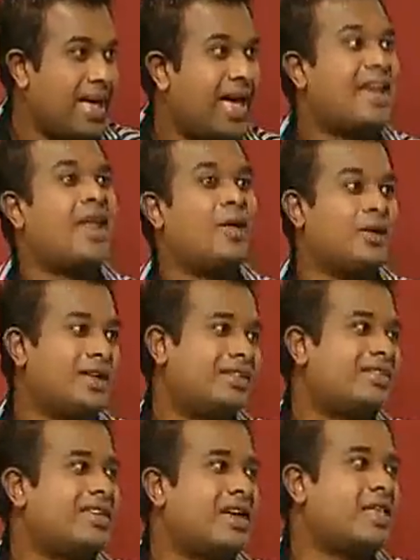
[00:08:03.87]
And now they
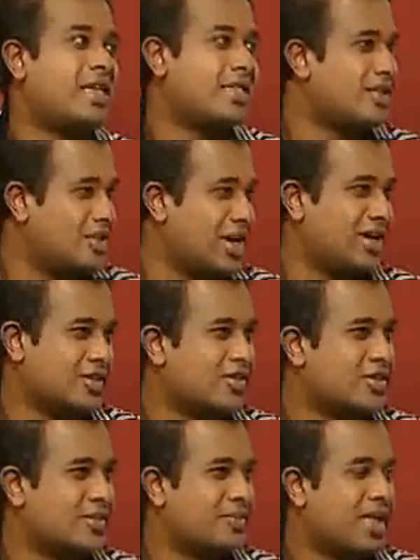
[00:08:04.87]
see us as a
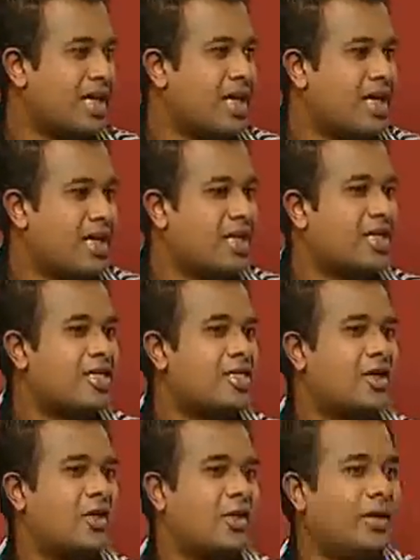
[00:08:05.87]
judge.
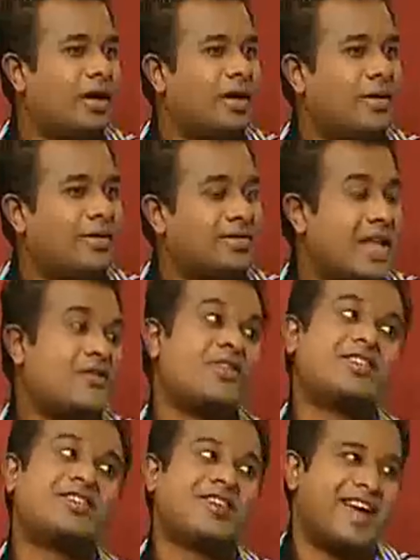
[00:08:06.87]
So that
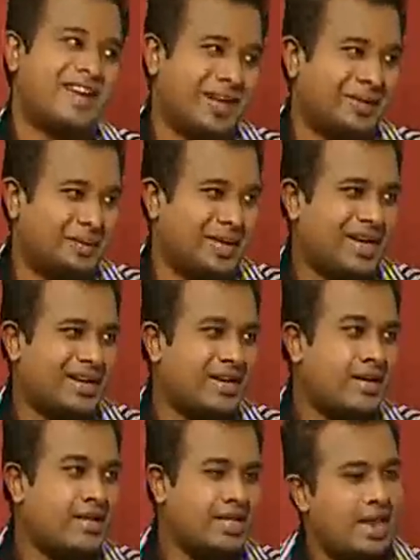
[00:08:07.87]
was a great
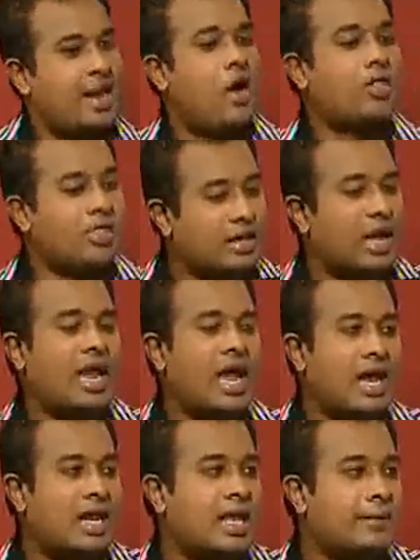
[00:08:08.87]
experience. And on the
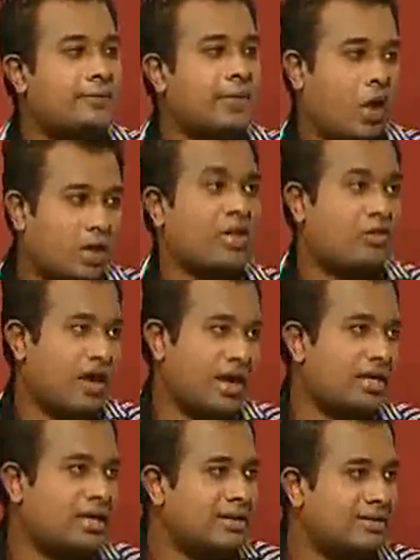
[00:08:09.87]
gala day, on the
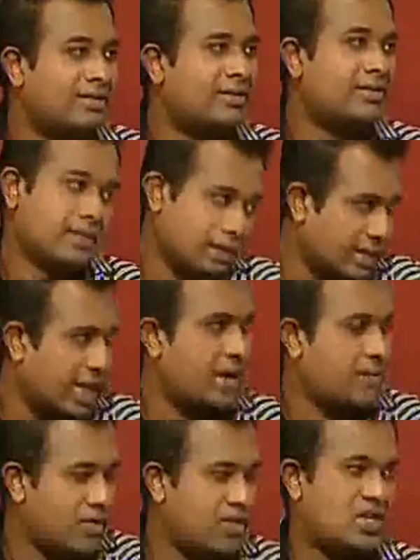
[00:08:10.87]
finals,
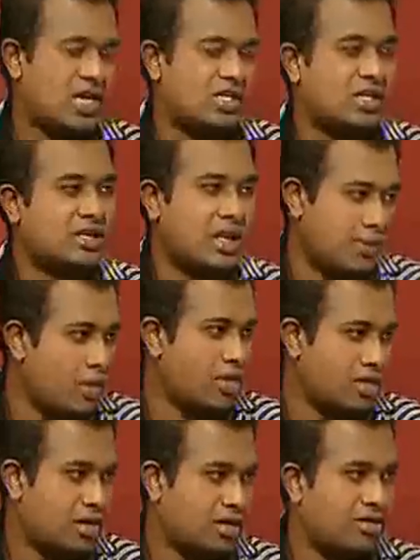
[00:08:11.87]
again, we were judging them on
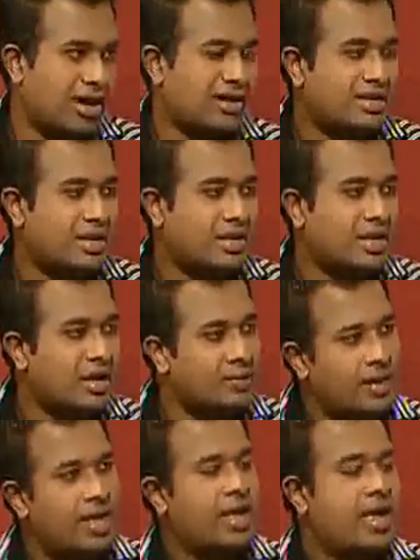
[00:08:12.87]
certain criteria
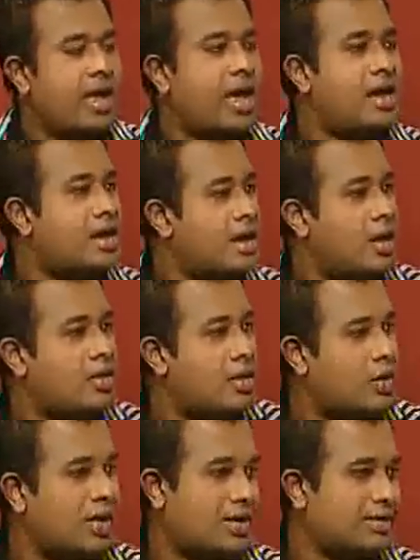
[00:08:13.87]
and announced the
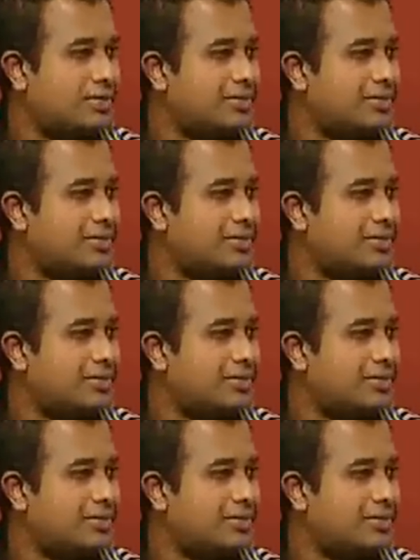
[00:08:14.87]
winner.